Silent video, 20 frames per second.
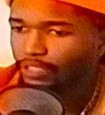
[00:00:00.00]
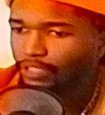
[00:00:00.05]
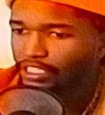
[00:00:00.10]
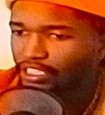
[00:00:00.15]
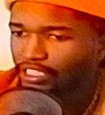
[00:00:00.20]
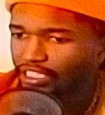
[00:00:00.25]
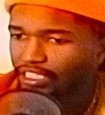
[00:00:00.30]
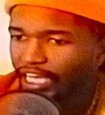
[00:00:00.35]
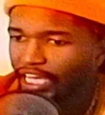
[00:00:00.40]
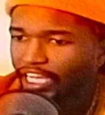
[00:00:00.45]

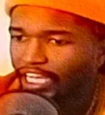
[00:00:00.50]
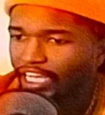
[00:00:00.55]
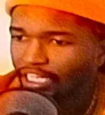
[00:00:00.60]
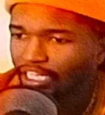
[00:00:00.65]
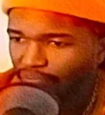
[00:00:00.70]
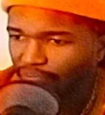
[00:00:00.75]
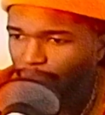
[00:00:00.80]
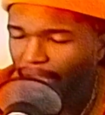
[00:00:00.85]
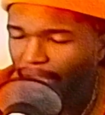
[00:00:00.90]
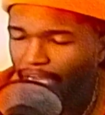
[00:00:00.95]
negative
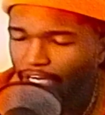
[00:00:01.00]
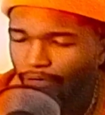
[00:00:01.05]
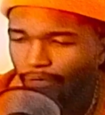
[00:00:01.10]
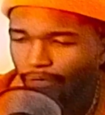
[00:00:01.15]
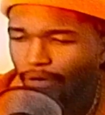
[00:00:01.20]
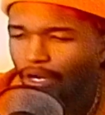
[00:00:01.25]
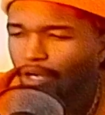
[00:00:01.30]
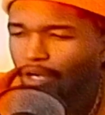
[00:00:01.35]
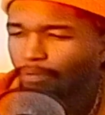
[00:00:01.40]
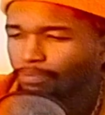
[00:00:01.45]

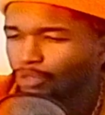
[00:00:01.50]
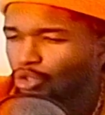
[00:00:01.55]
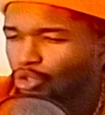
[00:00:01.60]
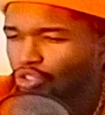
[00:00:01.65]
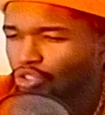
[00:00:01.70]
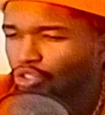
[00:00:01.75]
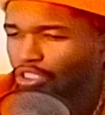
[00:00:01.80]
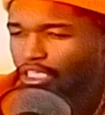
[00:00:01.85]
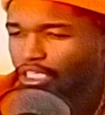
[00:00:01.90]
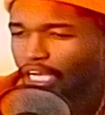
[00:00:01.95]
background
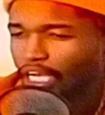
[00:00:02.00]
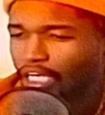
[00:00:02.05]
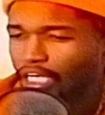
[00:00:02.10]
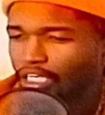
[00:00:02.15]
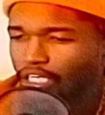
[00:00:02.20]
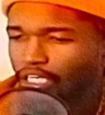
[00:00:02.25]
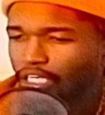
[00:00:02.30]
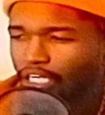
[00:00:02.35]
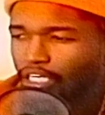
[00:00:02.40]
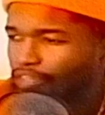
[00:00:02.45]
music kind of
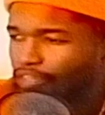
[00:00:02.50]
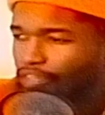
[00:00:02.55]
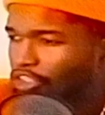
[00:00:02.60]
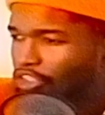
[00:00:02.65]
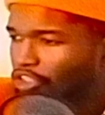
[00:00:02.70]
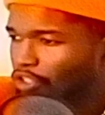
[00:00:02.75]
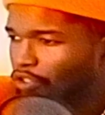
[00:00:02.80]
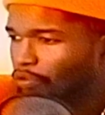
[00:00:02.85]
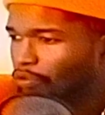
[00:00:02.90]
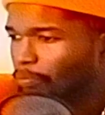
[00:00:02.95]
coverage
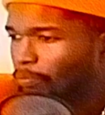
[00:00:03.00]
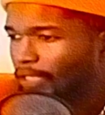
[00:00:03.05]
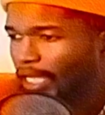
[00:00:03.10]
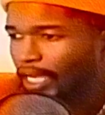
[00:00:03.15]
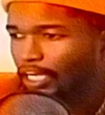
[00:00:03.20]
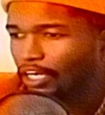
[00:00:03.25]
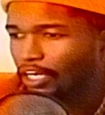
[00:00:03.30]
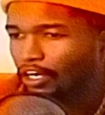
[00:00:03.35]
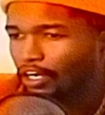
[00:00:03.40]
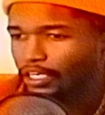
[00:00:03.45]
on black
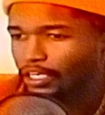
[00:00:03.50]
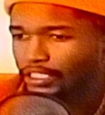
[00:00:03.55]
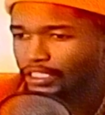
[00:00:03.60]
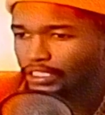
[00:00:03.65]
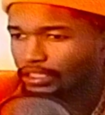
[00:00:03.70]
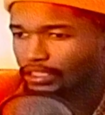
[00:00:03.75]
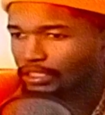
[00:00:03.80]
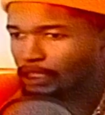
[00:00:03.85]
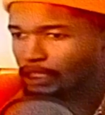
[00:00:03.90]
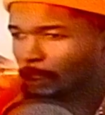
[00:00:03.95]
artists
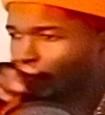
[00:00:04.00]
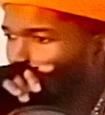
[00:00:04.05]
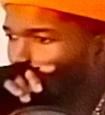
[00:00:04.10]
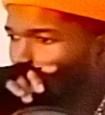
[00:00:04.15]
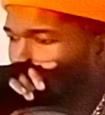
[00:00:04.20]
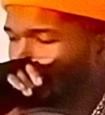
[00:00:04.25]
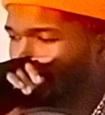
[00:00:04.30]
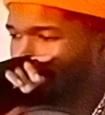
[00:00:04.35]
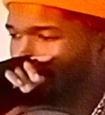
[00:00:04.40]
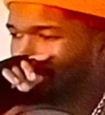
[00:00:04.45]

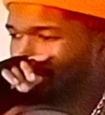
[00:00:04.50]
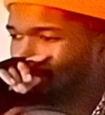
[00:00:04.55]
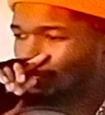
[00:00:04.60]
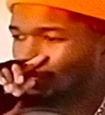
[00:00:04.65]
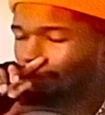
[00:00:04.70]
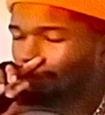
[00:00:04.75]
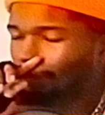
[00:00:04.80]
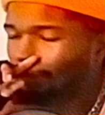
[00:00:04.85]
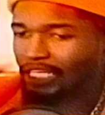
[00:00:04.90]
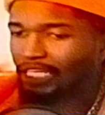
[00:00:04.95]
is what
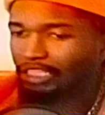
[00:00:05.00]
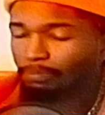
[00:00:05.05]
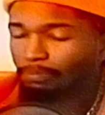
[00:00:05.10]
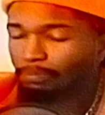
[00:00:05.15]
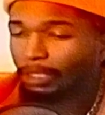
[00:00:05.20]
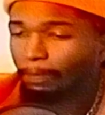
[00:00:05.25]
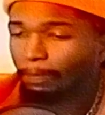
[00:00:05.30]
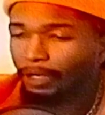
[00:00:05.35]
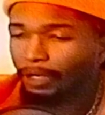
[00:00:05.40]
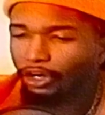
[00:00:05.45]
makes me
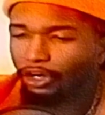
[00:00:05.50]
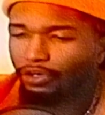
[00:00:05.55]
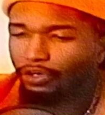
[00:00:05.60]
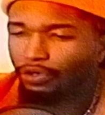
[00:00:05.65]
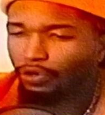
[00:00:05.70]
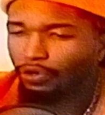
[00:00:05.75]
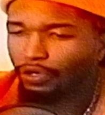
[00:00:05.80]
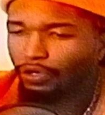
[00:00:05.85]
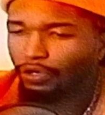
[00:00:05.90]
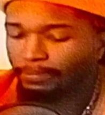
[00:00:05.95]

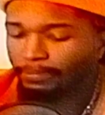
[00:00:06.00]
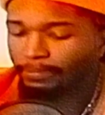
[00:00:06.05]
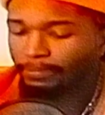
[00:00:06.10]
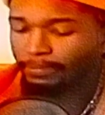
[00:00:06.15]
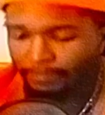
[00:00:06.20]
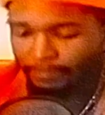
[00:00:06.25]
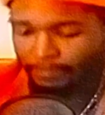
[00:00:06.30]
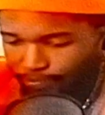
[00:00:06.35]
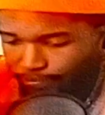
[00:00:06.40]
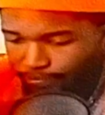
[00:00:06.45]
paranoid.
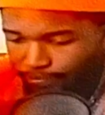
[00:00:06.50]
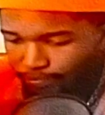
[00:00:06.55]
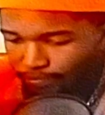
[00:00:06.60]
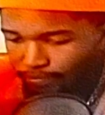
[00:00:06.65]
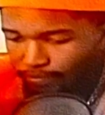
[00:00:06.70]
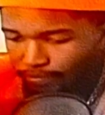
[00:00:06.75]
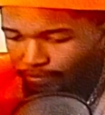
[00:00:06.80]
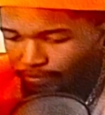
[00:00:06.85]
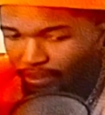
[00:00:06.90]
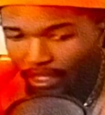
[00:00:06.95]

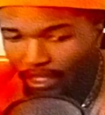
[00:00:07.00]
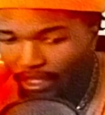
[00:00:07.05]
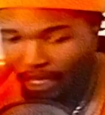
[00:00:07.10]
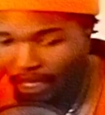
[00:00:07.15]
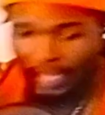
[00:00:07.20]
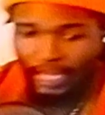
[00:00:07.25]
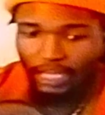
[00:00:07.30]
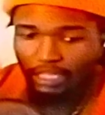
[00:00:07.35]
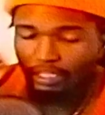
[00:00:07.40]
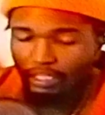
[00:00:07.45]

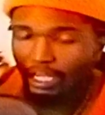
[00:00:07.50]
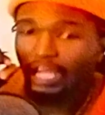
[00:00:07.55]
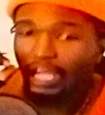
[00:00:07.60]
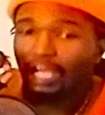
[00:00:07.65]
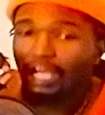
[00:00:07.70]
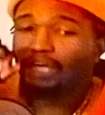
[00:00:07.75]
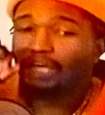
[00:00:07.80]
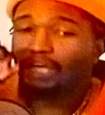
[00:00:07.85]
I